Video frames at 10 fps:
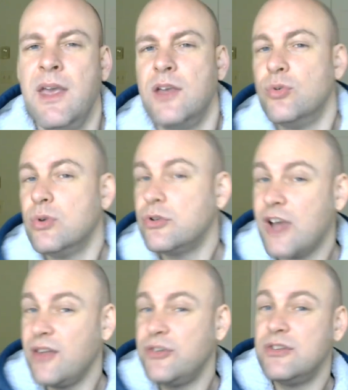Your
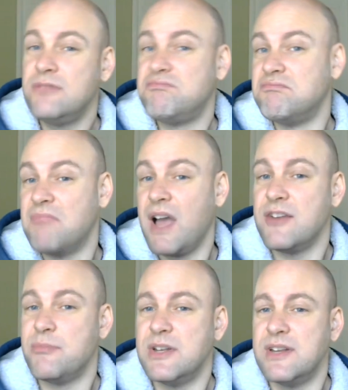childhood might
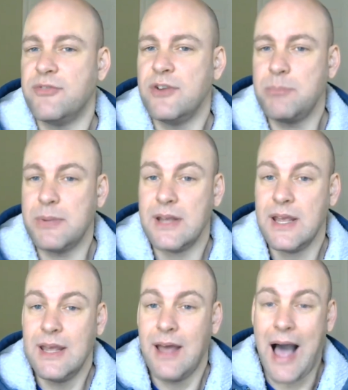have been different, but
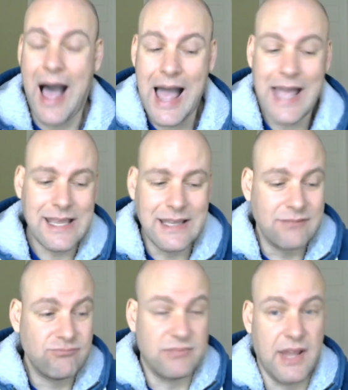I
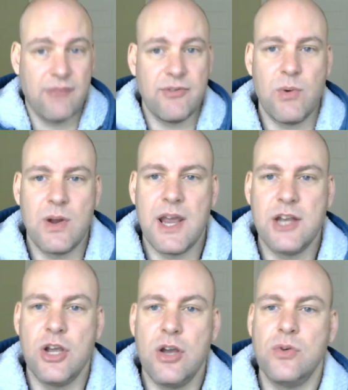and everyone I
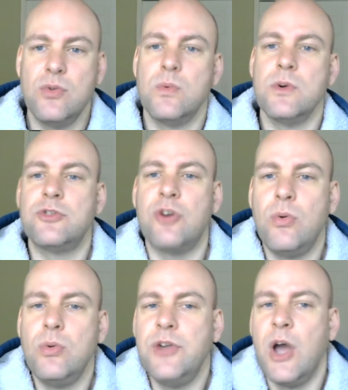know were
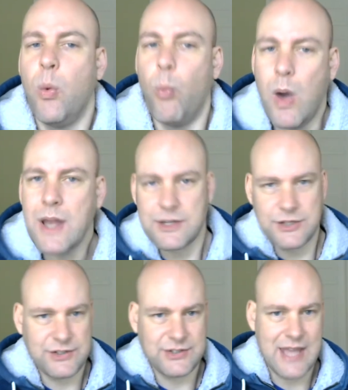told what
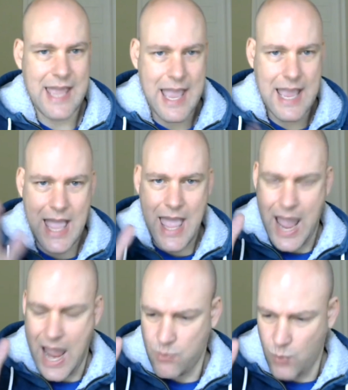to say
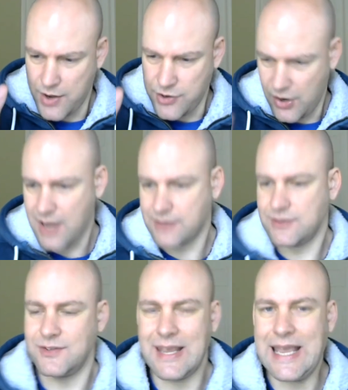and what not to
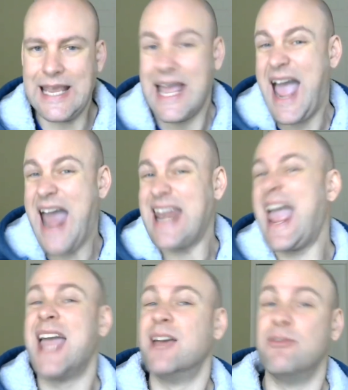say at
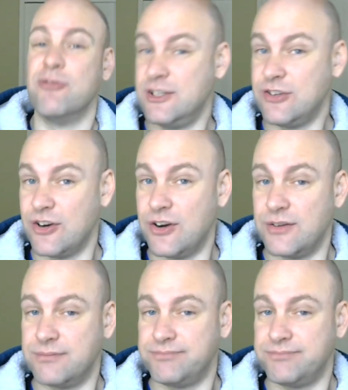every turn.